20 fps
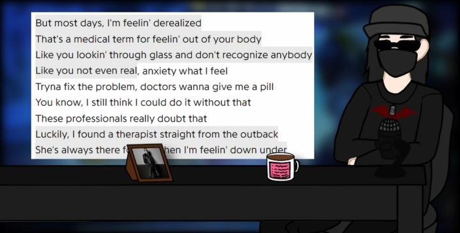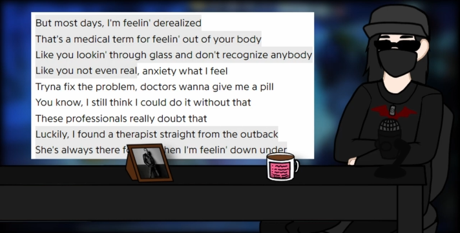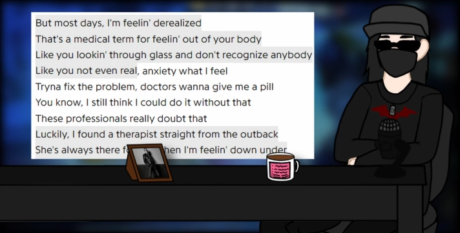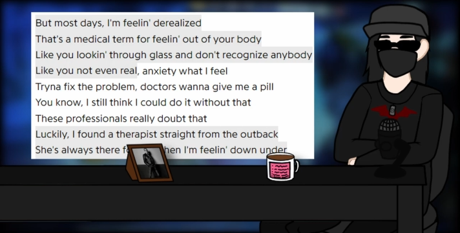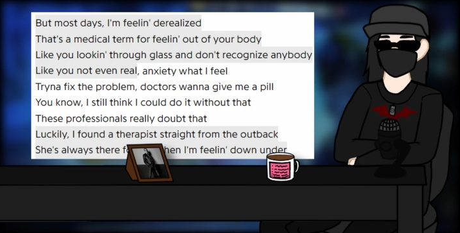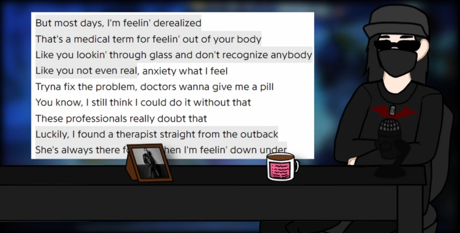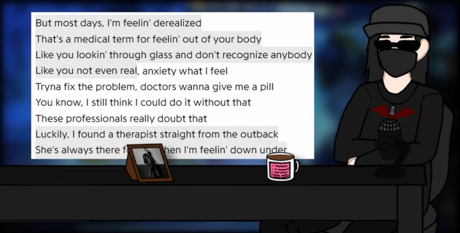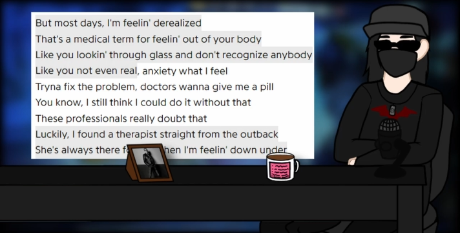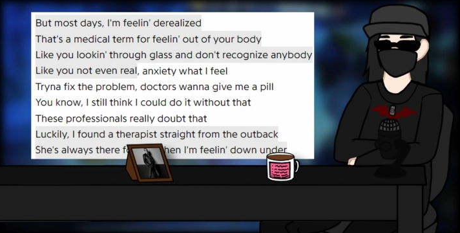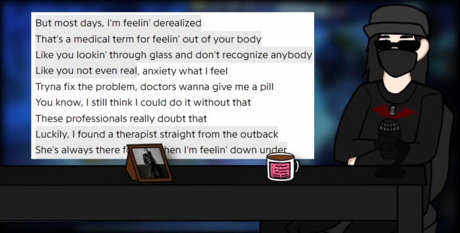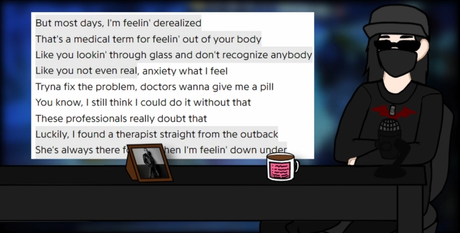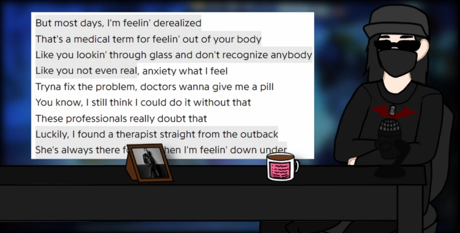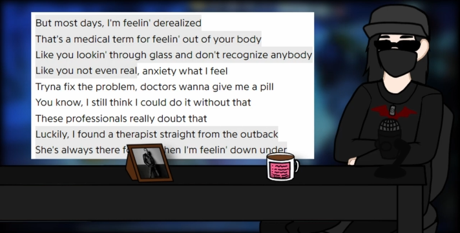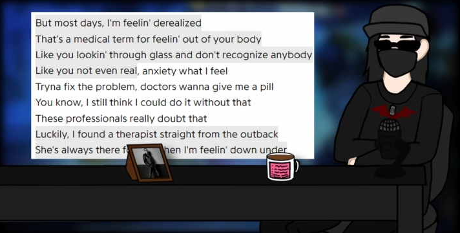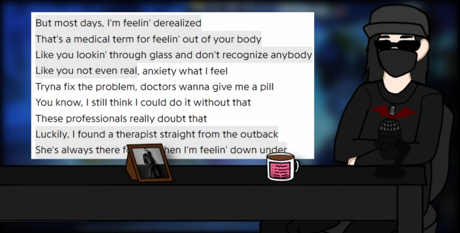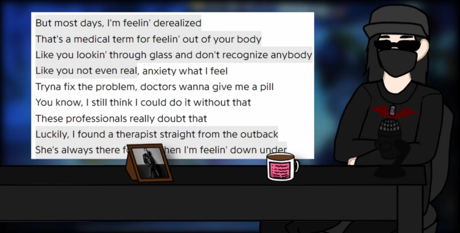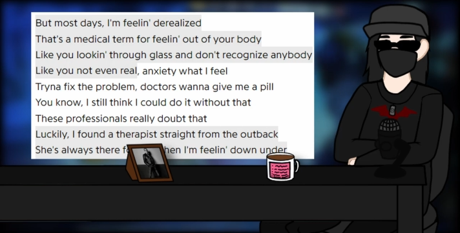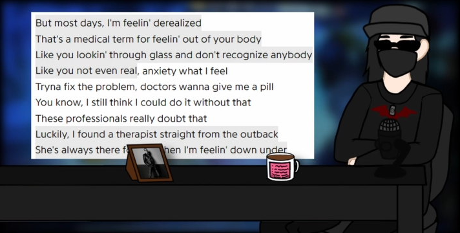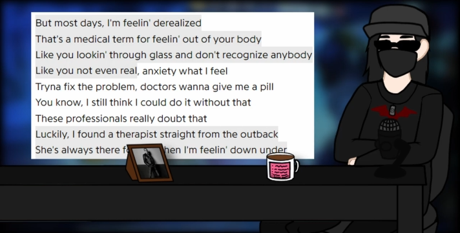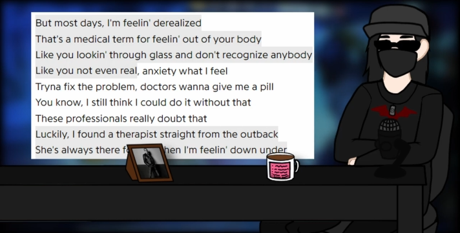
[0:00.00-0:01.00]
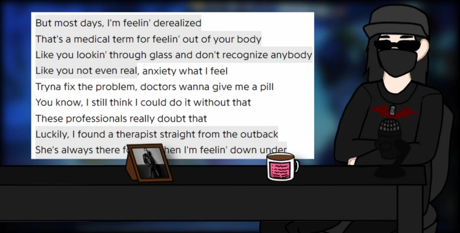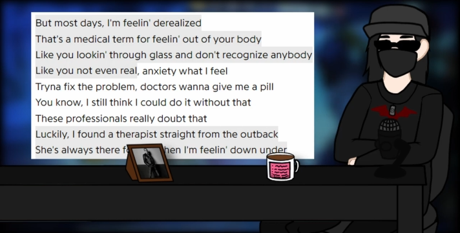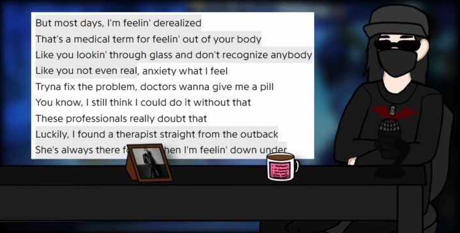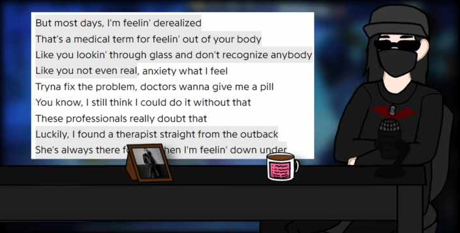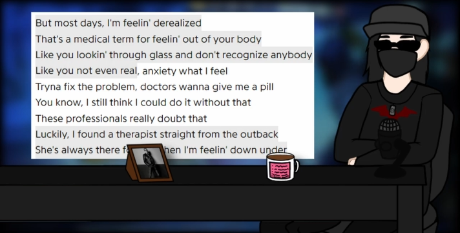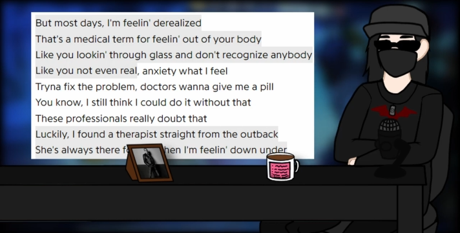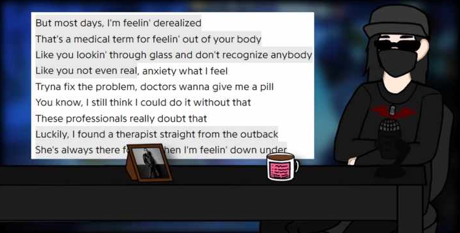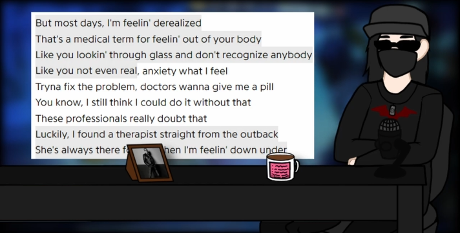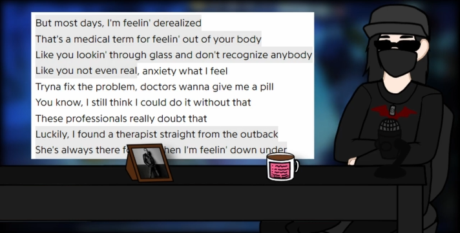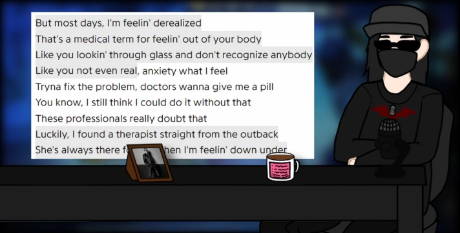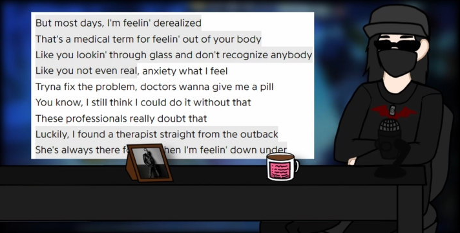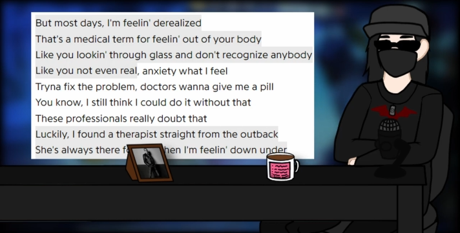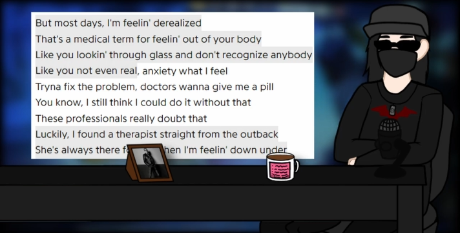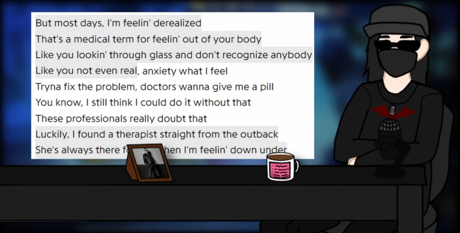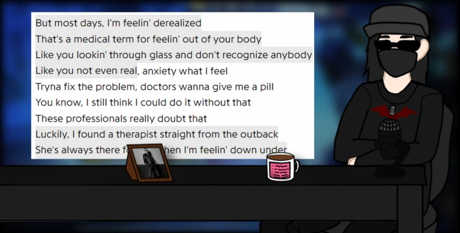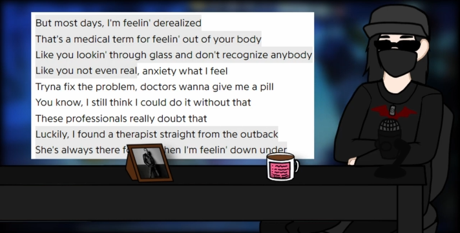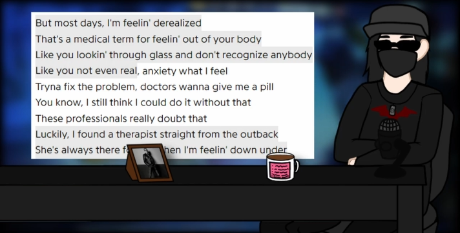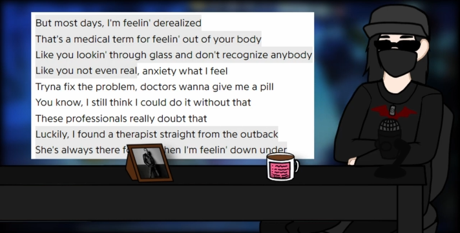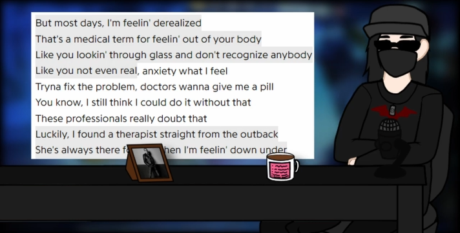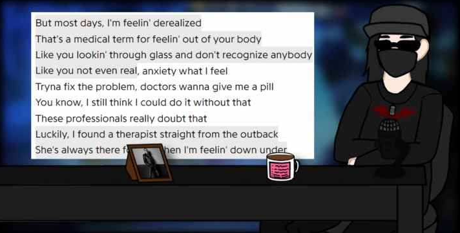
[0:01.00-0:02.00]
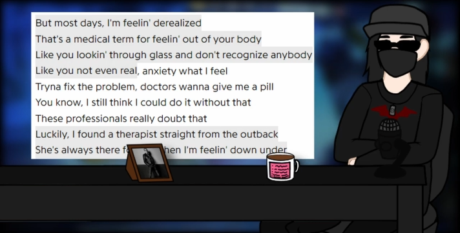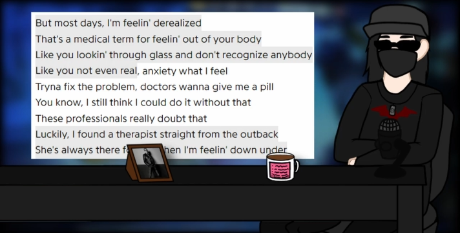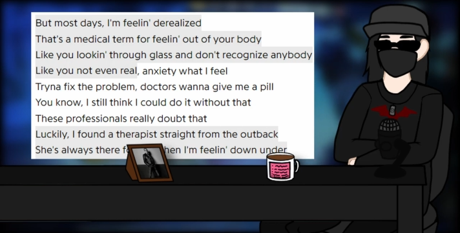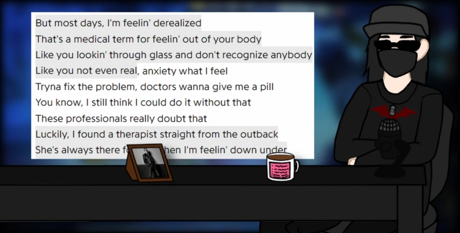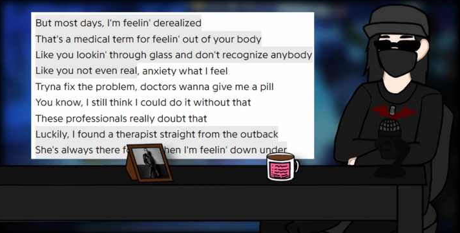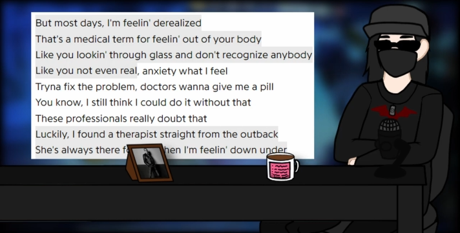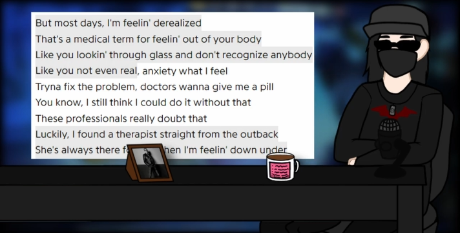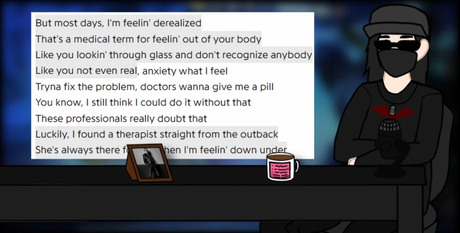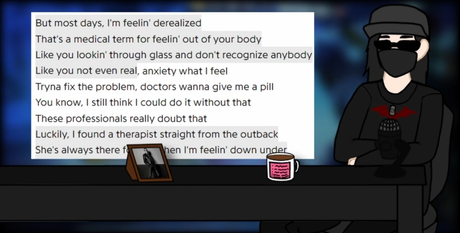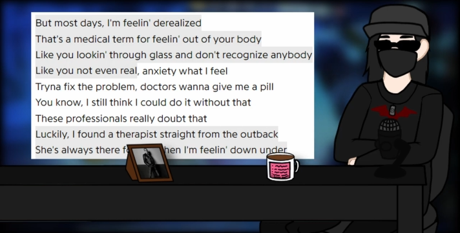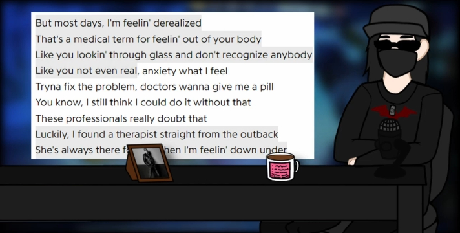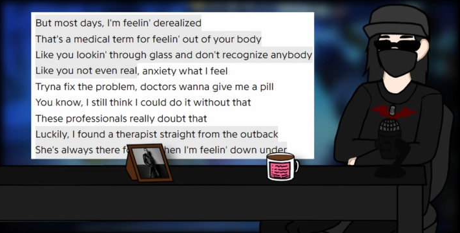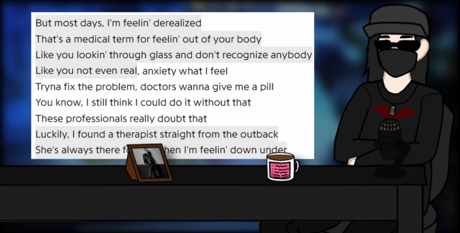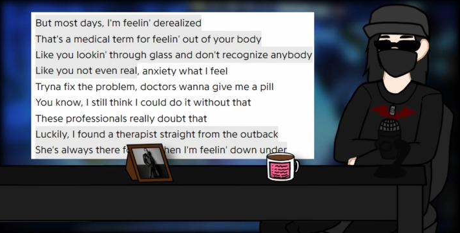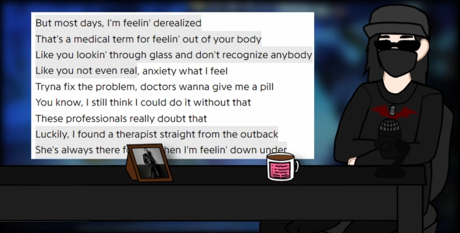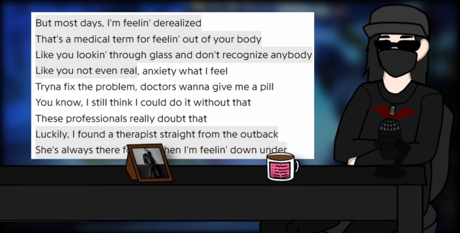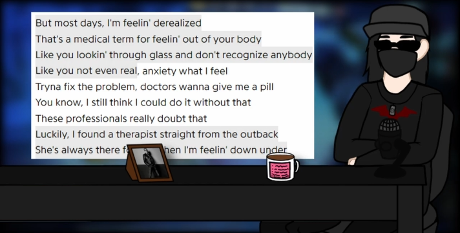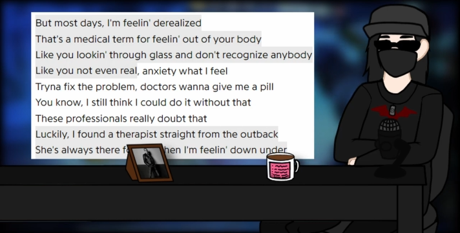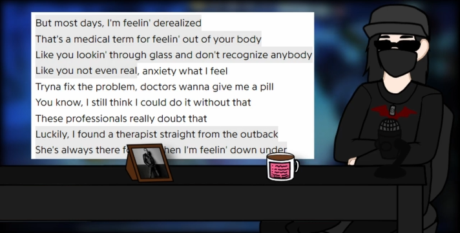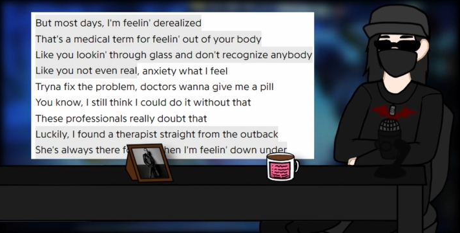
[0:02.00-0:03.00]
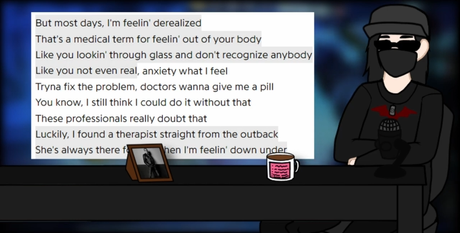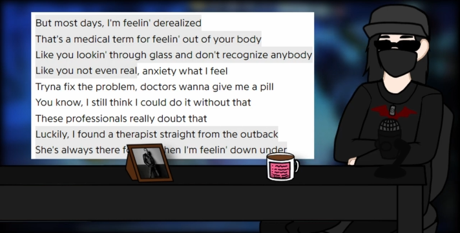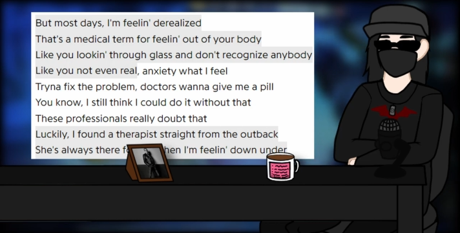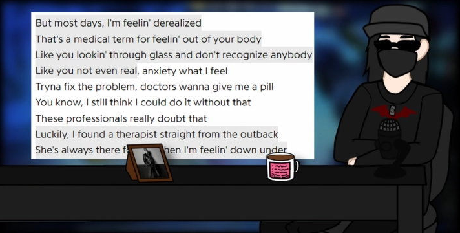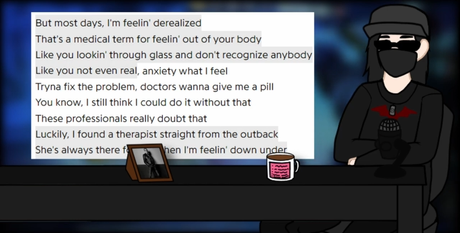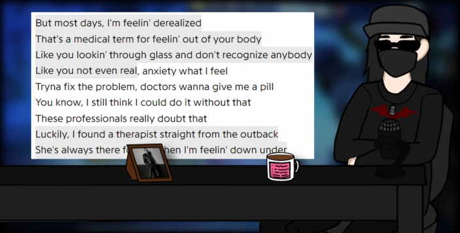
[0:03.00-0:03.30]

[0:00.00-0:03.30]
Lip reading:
Nobody's mouth can be seen.